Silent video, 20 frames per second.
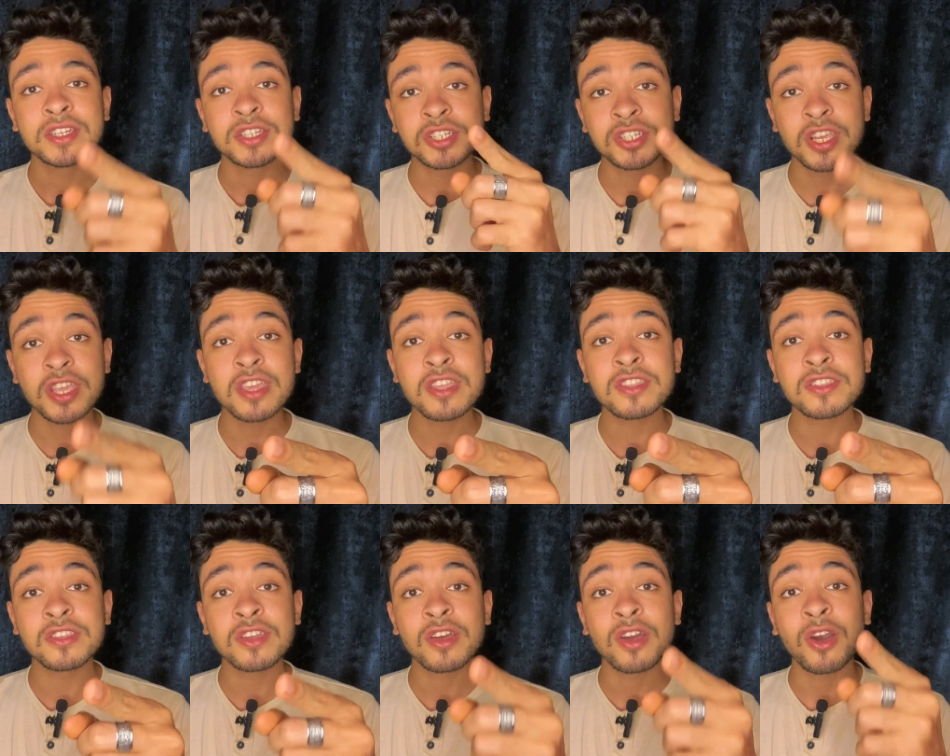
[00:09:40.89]

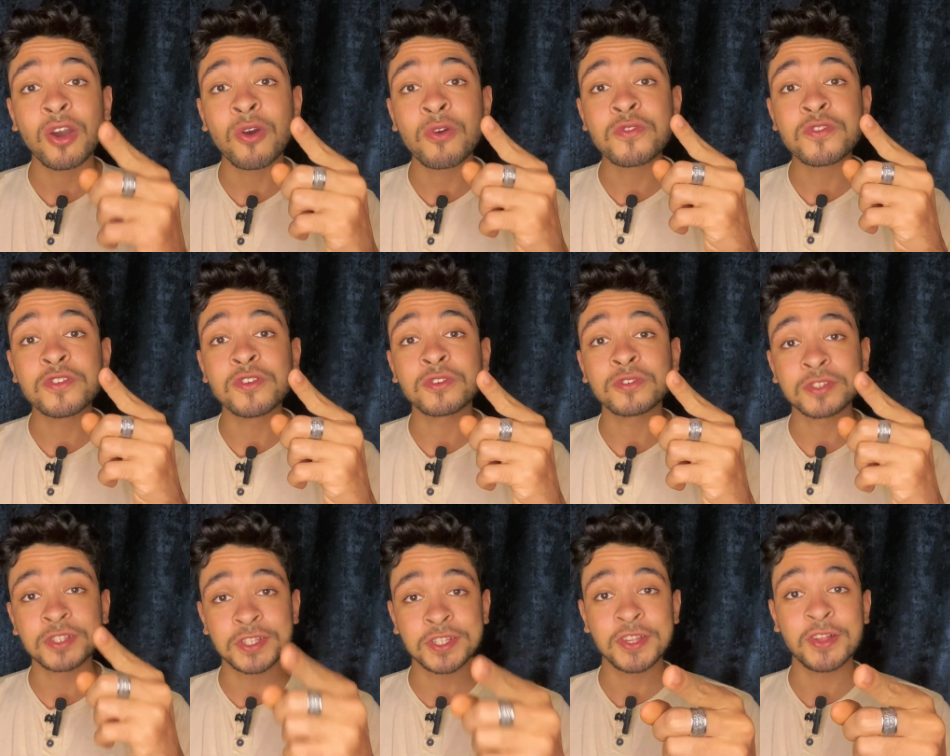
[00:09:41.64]
Cheat on
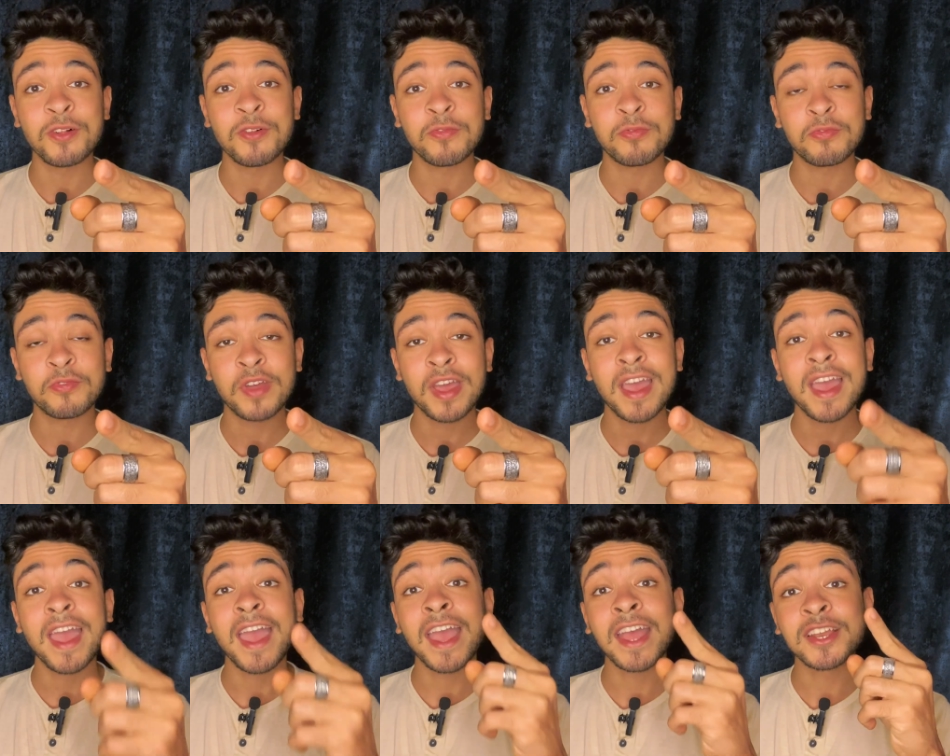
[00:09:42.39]
yourself
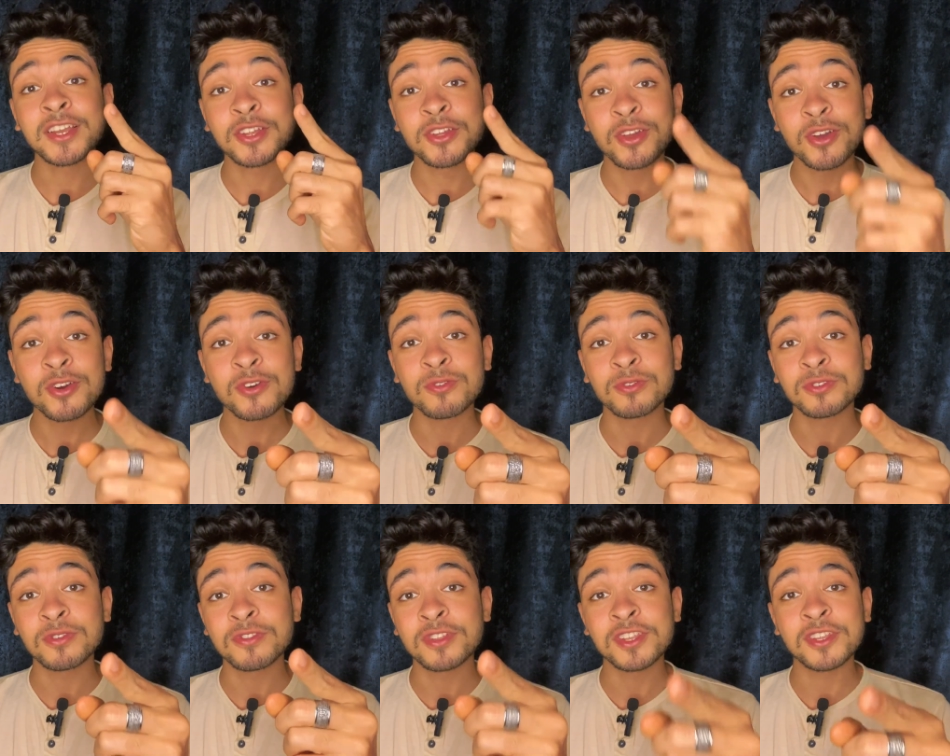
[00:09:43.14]
and
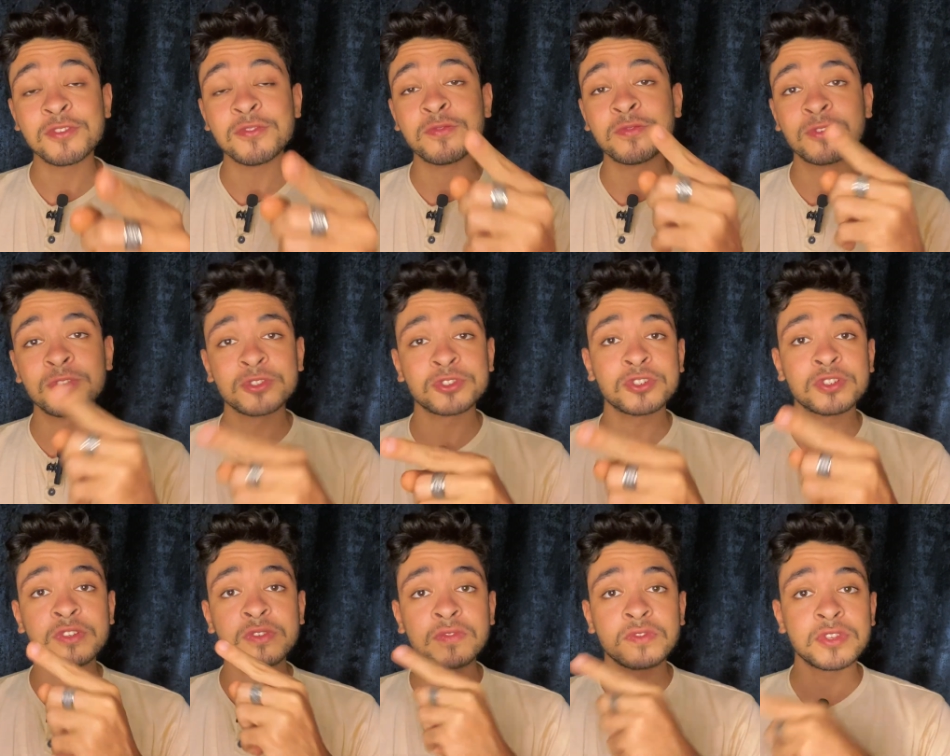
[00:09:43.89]
go to the new
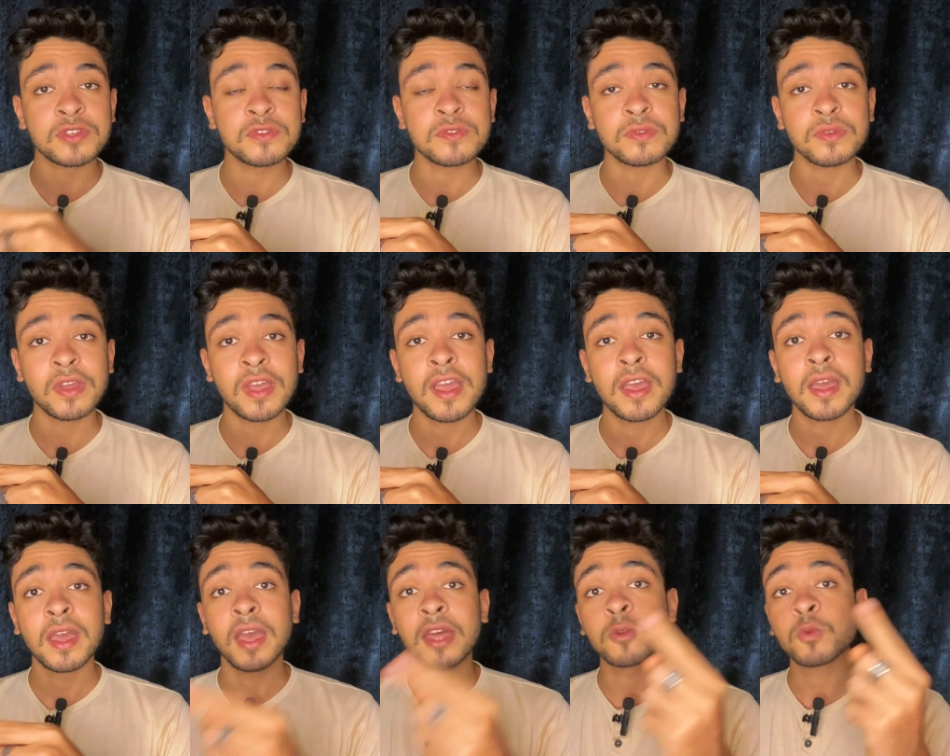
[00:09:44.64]
version of you.
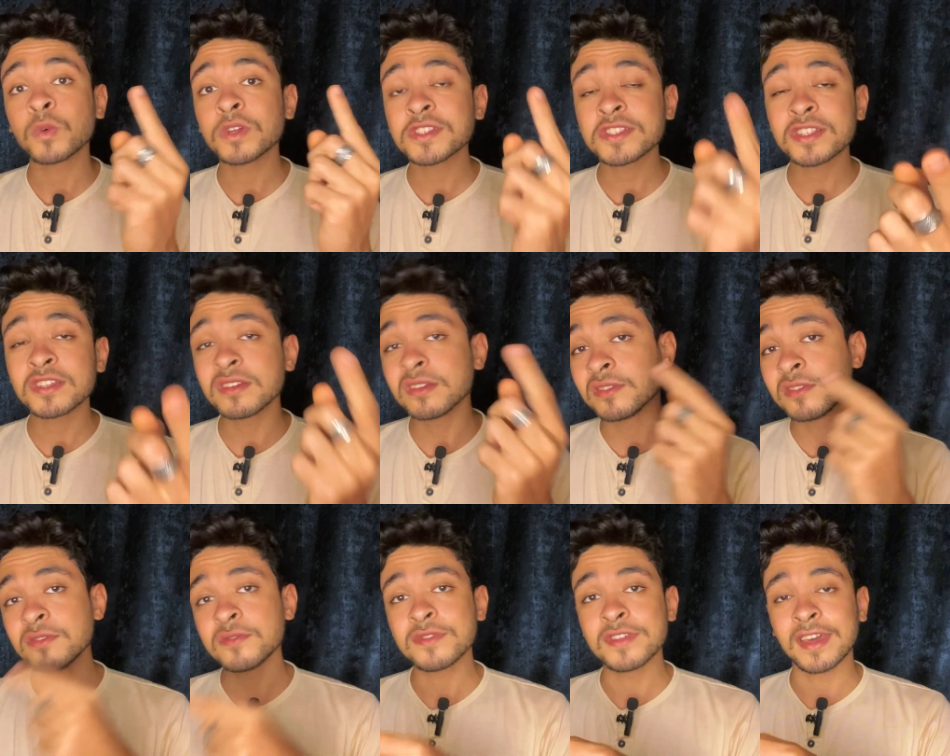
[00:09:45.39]
And once
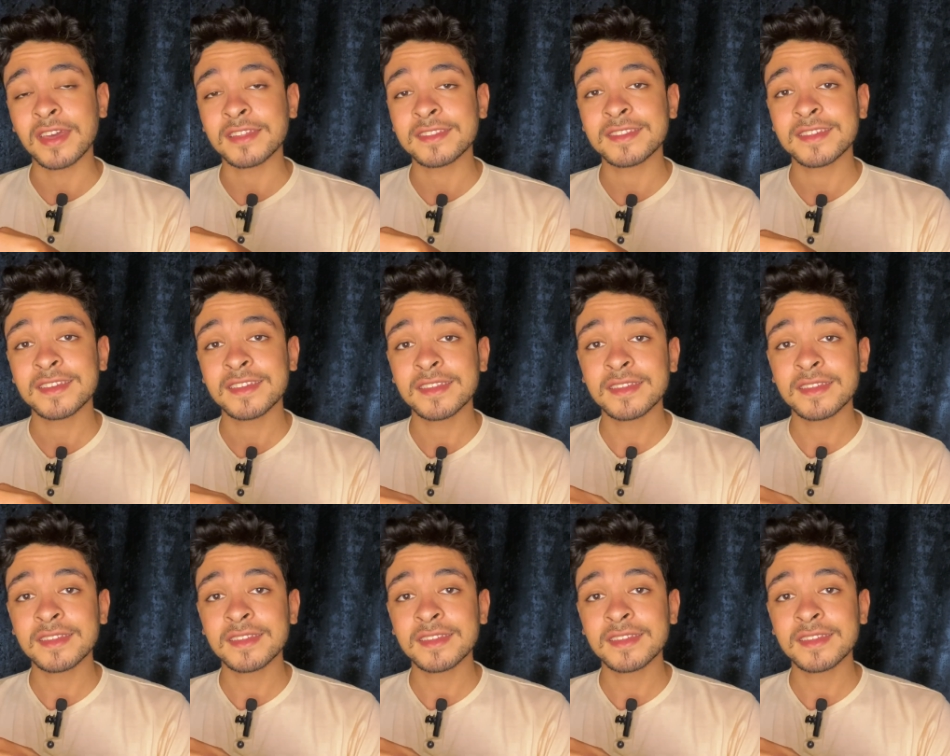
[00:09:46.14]
you do that,